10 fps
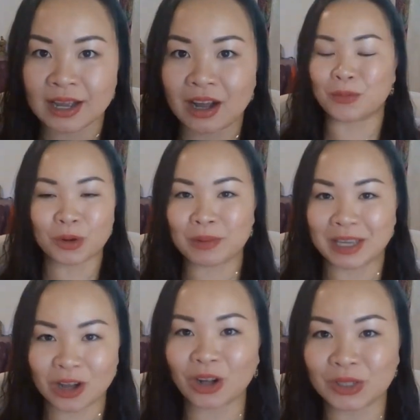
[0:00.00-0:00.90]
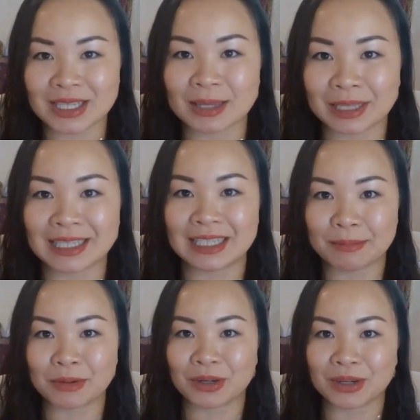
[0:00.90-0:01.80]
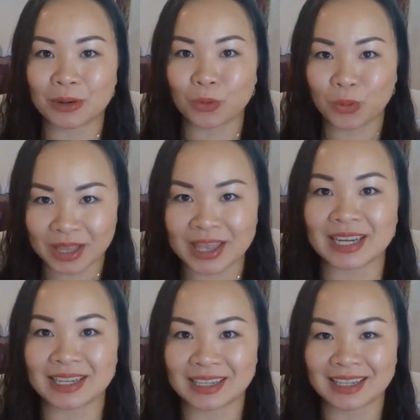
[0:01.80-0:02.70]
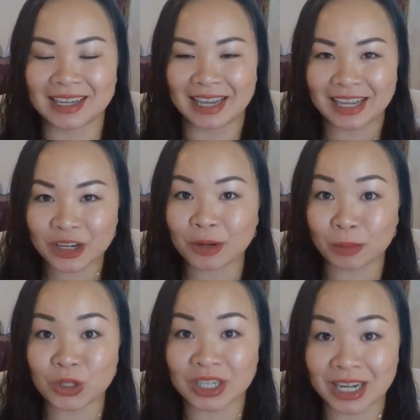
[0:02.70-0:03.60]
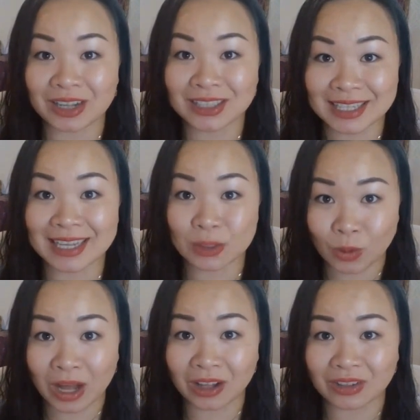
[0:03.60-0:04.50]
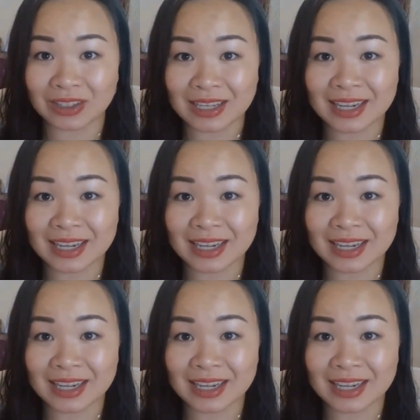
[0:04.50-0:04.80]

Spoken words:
we're being called to something deeper within in our emotionality as well.